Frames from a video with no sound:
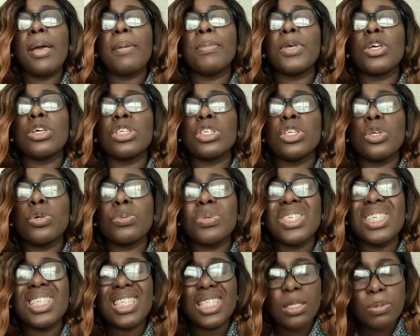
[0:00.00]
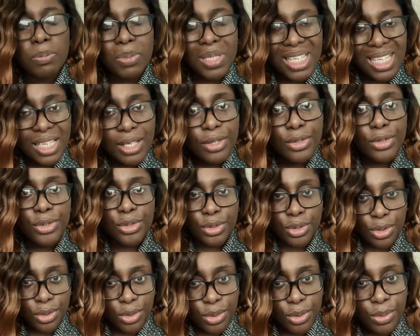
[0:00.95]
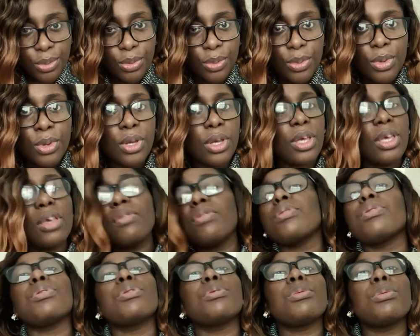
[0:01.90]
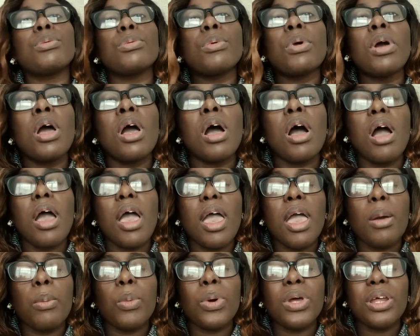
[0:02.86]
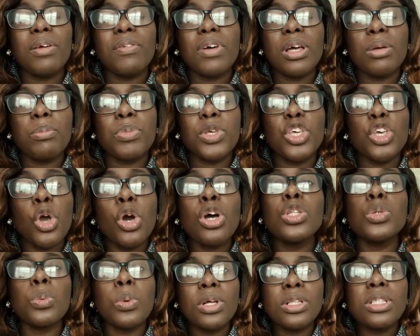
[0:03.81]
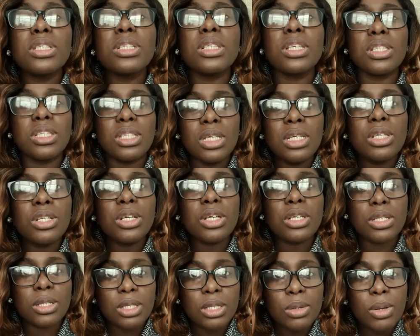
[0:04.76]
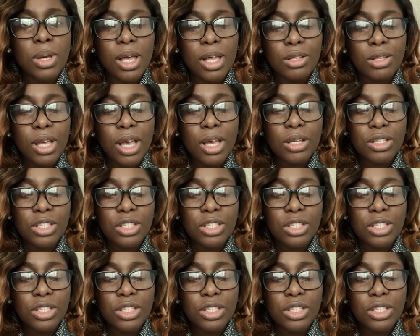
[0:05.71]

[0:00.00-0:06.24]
because he'll be speaking to you even through whatever, beyond what the teachers are